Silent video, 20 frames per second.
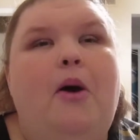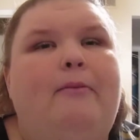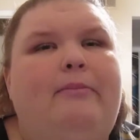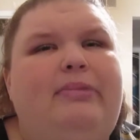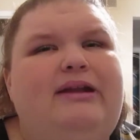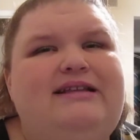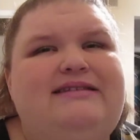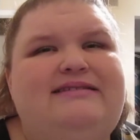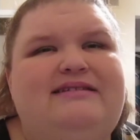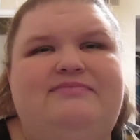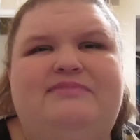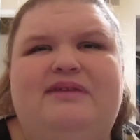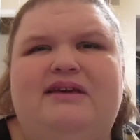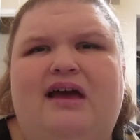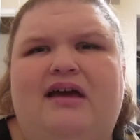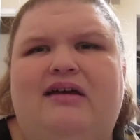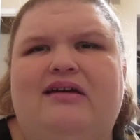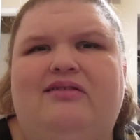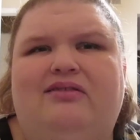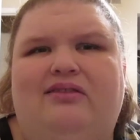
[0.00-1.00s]
it's something
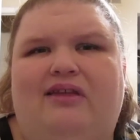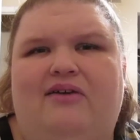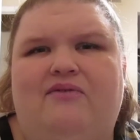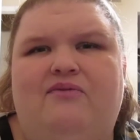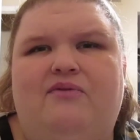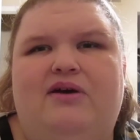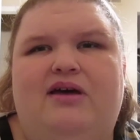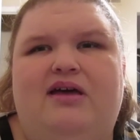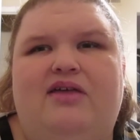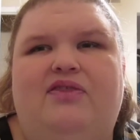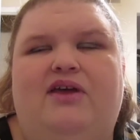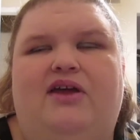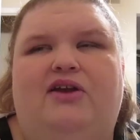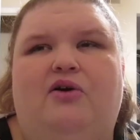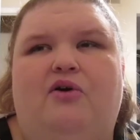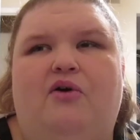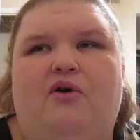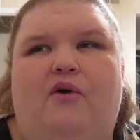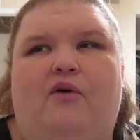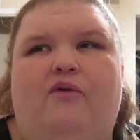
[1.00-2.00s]
I could live with, and
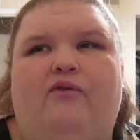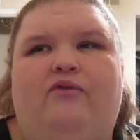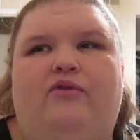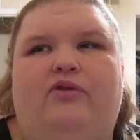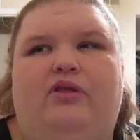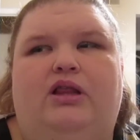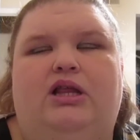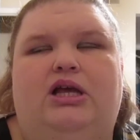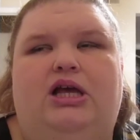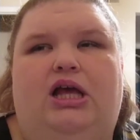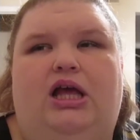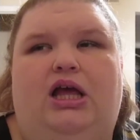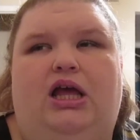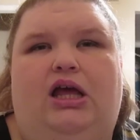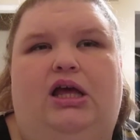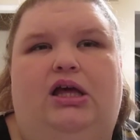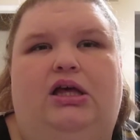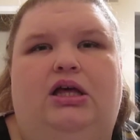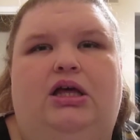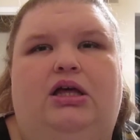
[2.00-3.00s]

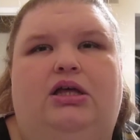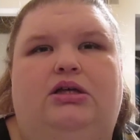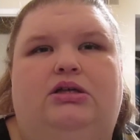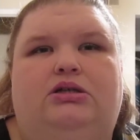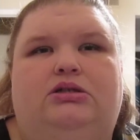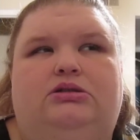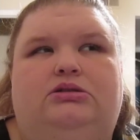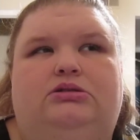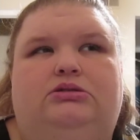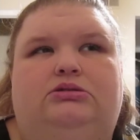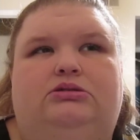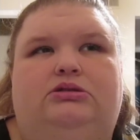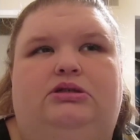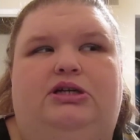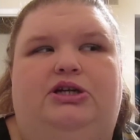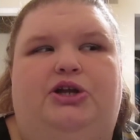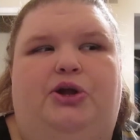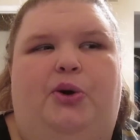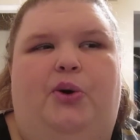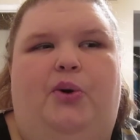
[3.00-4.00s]
hopefully,
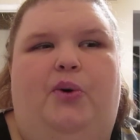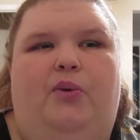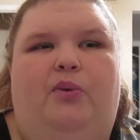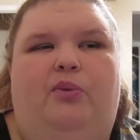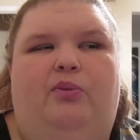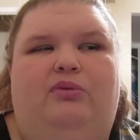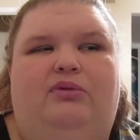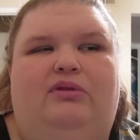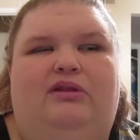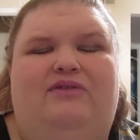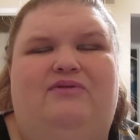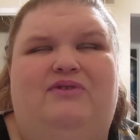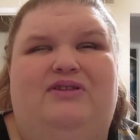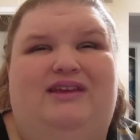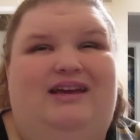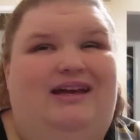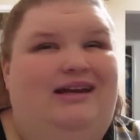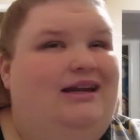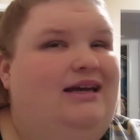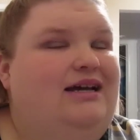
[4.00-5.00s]
you know, live with
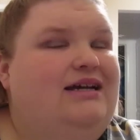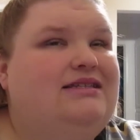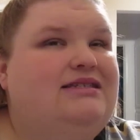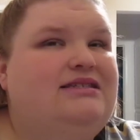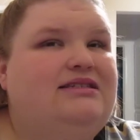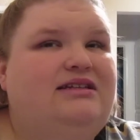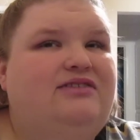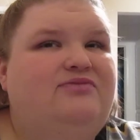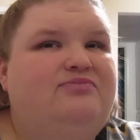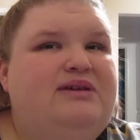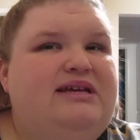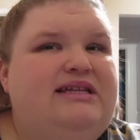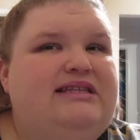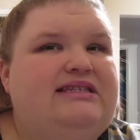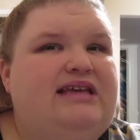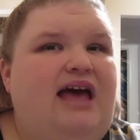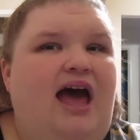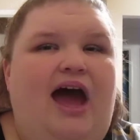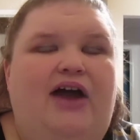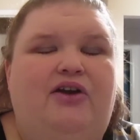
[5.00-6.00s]
eating instead of
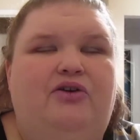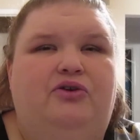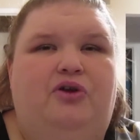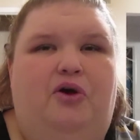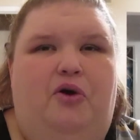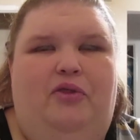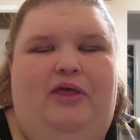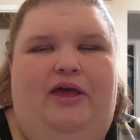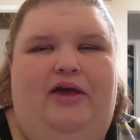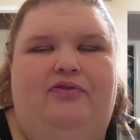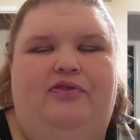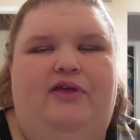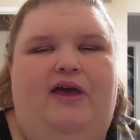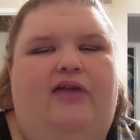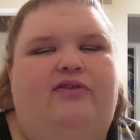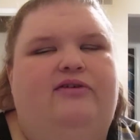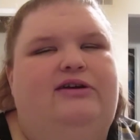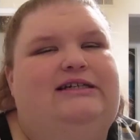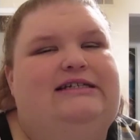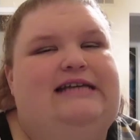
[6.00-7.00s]
pizza. I don't know, like the
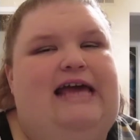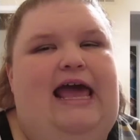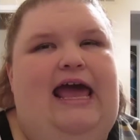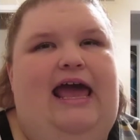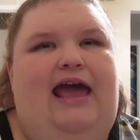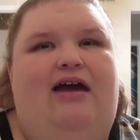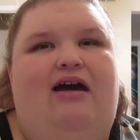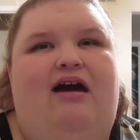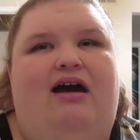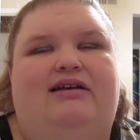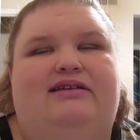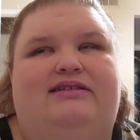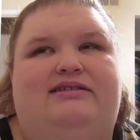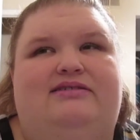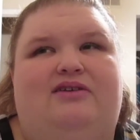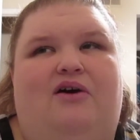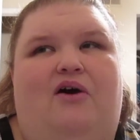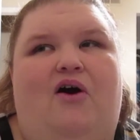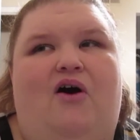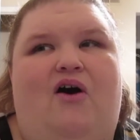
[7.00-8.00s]
other day I
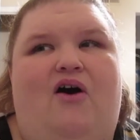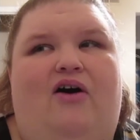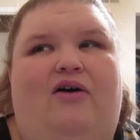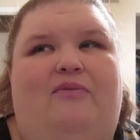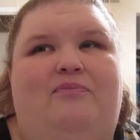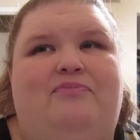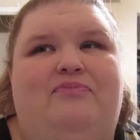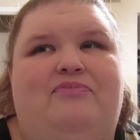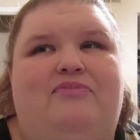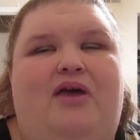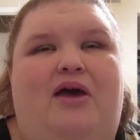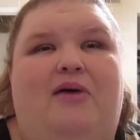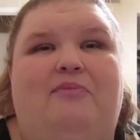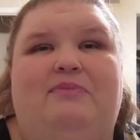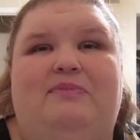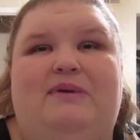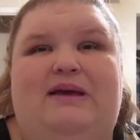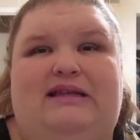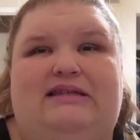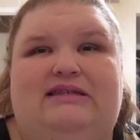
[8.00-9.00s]
saw a
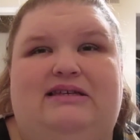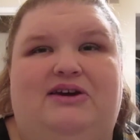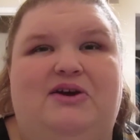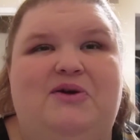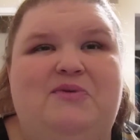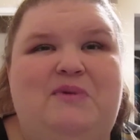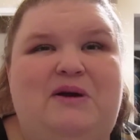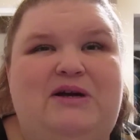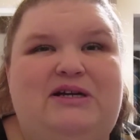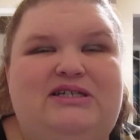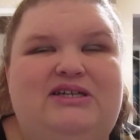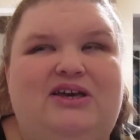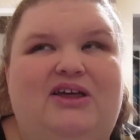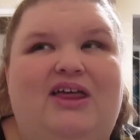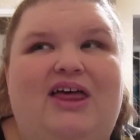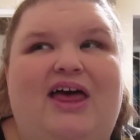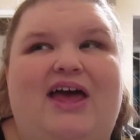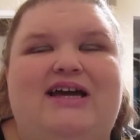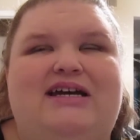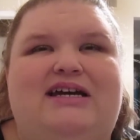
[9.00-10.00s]
pizza
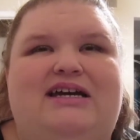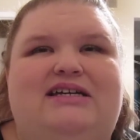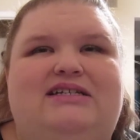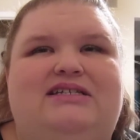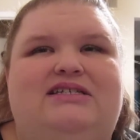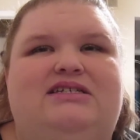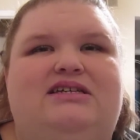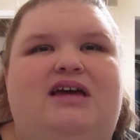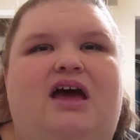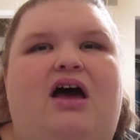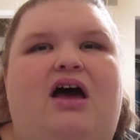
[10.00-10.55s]
commercial, and